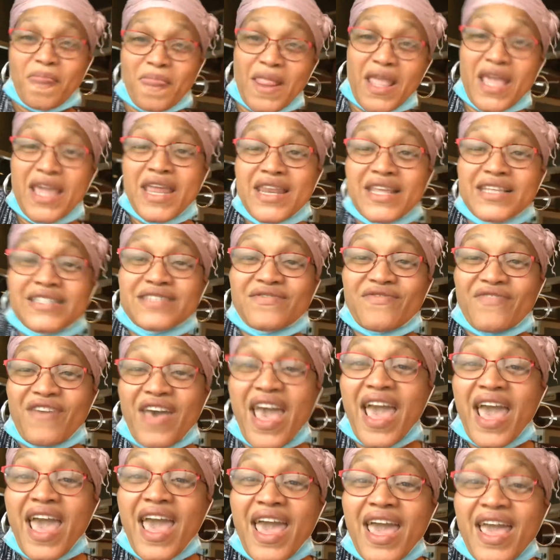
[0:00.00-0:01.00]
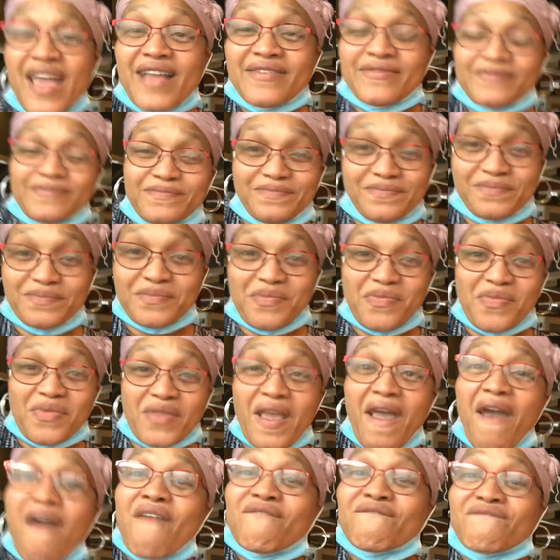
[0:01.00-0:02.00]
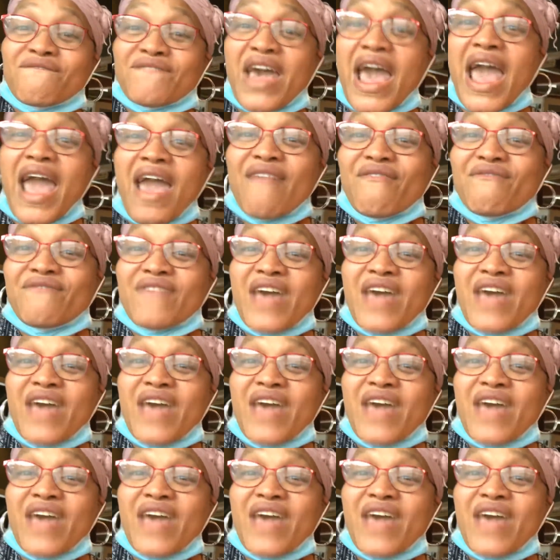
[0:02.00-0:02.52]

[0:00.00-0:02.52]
It is fine. Fine.